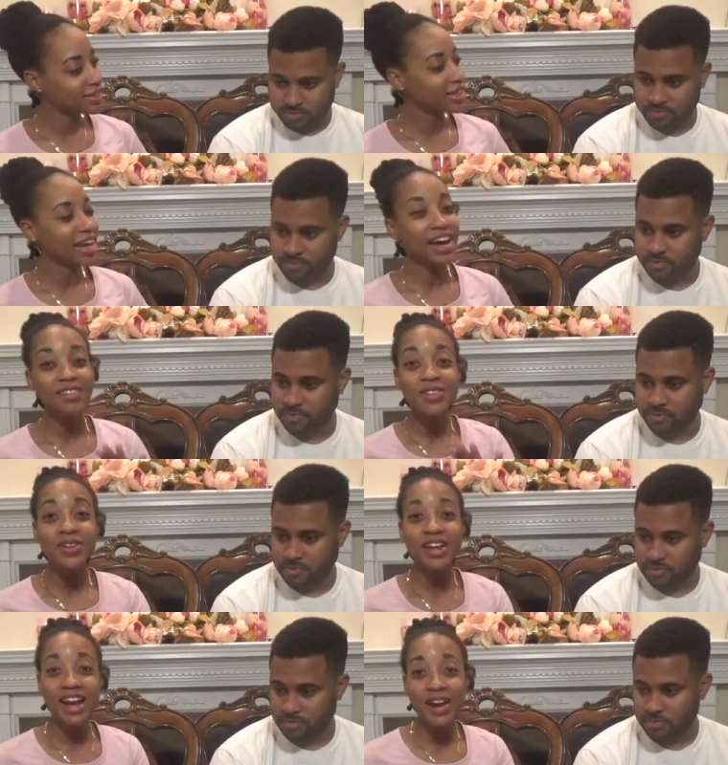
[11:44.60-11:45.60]
Speaker 1: after
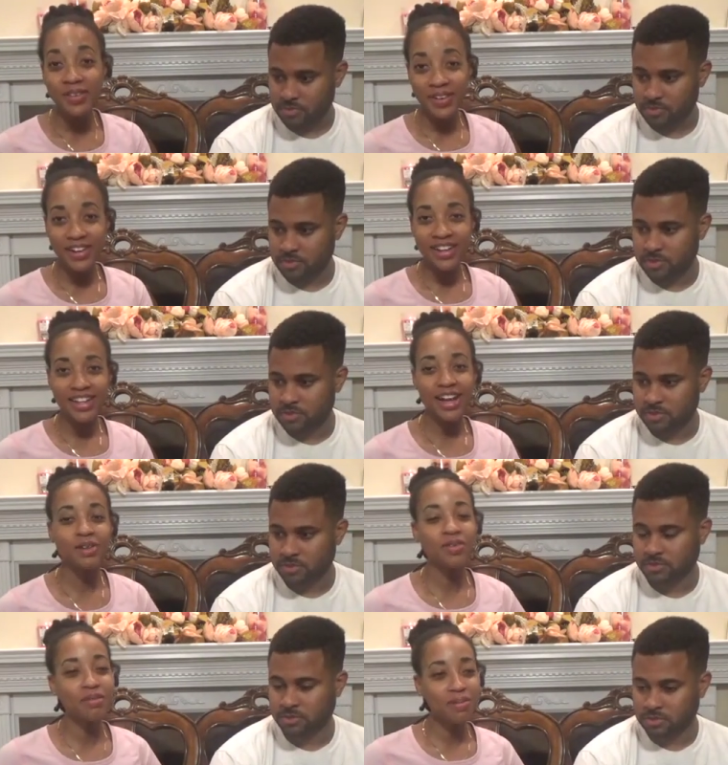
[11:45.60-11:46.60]
an hour
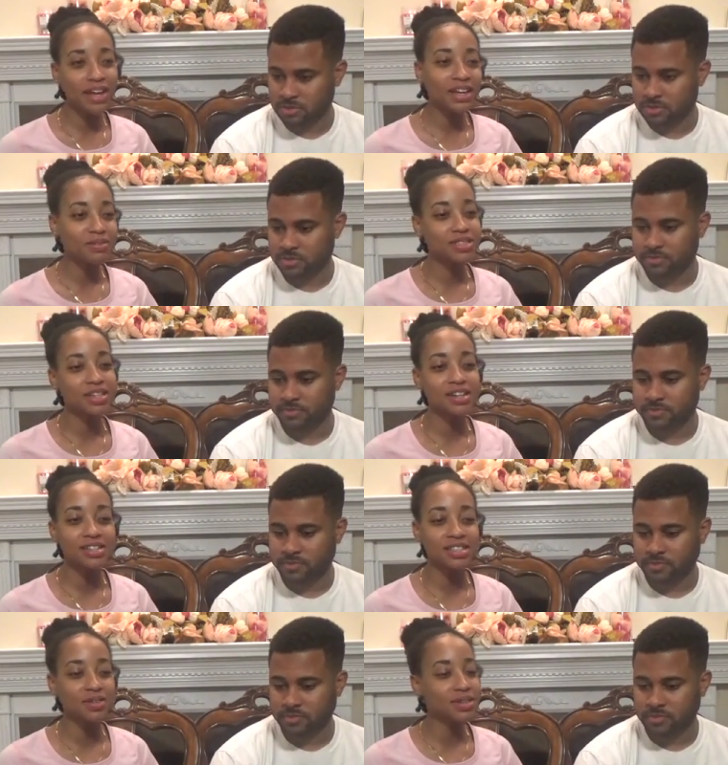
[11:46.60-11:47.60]
I went back upstairs
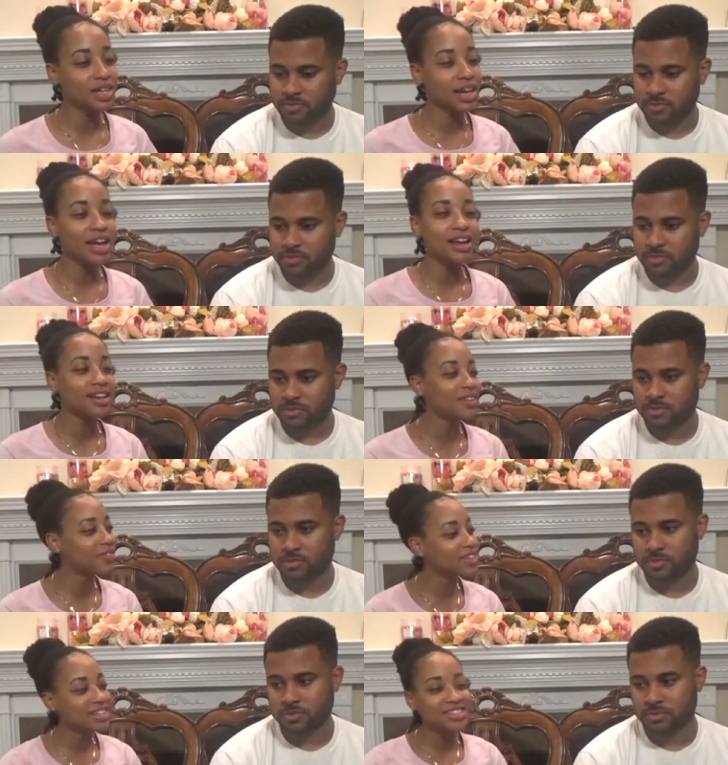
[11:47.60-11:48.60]
because I was like, I had enough
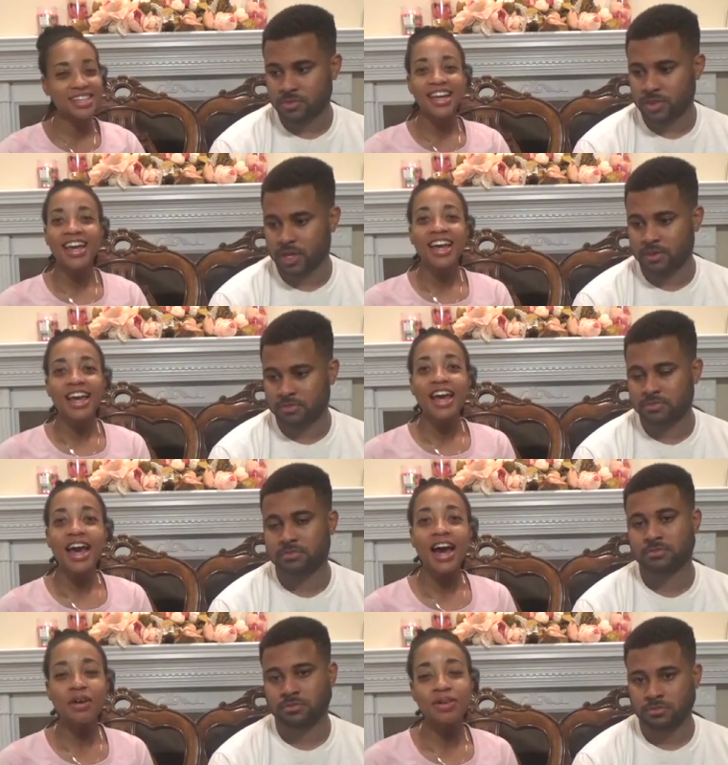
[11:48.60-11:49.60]
of this. Yep.
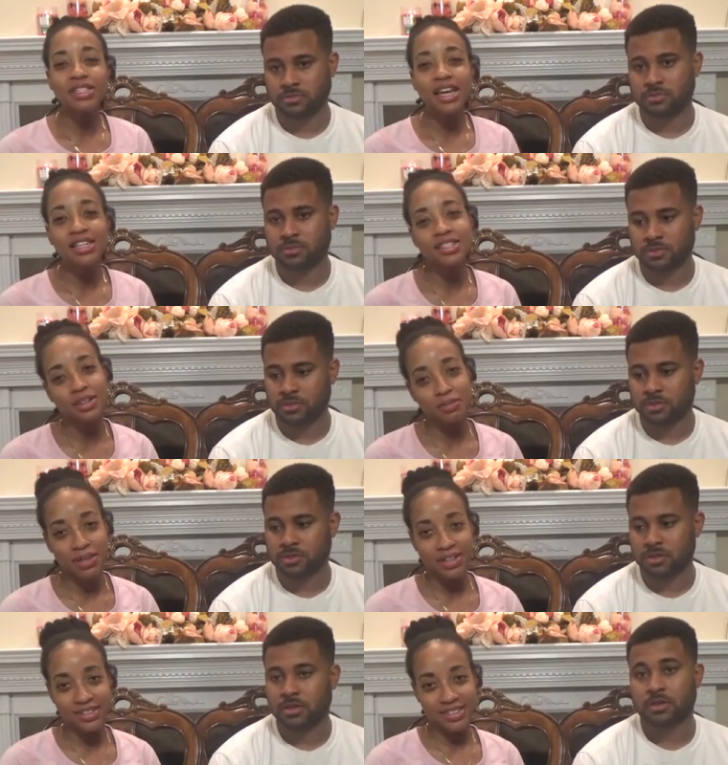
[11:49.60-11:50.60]
I was eight
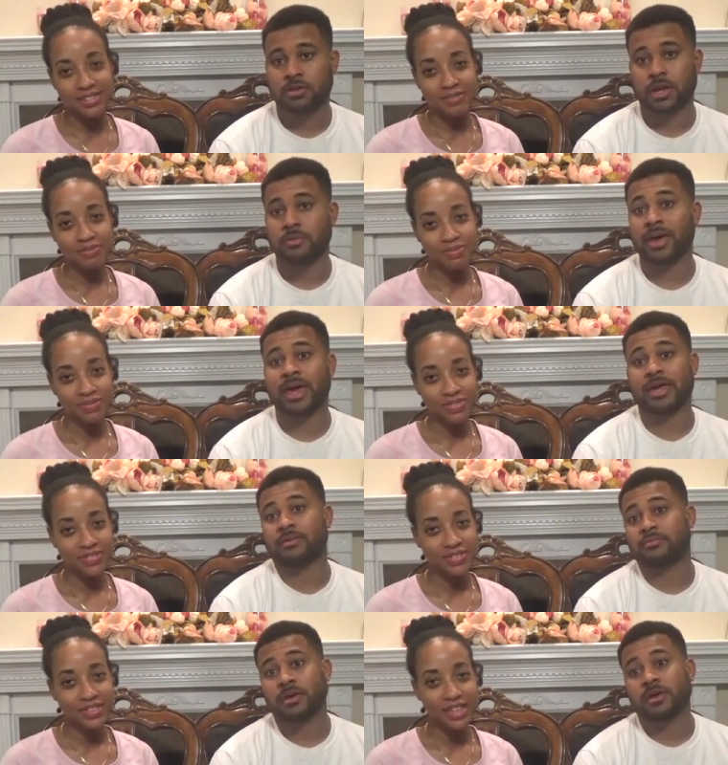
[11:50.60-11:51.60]
centimeters. Yep, eight.
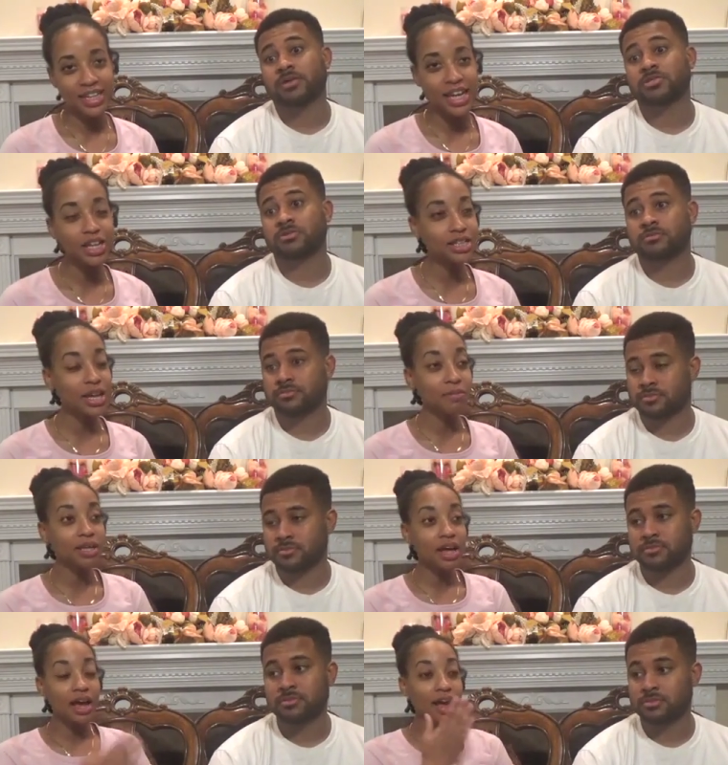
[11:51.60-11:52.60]
And they looked at me
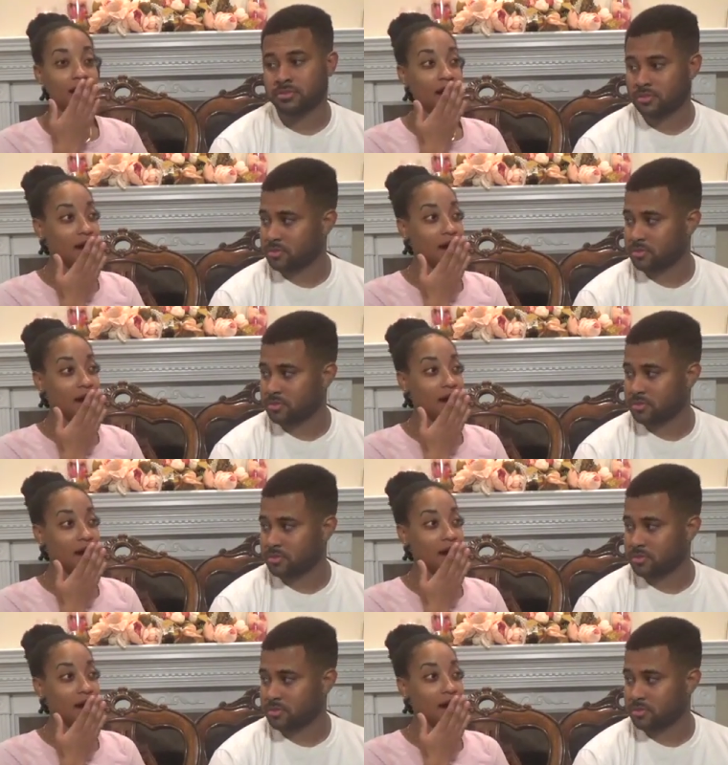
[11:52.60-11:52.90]
like,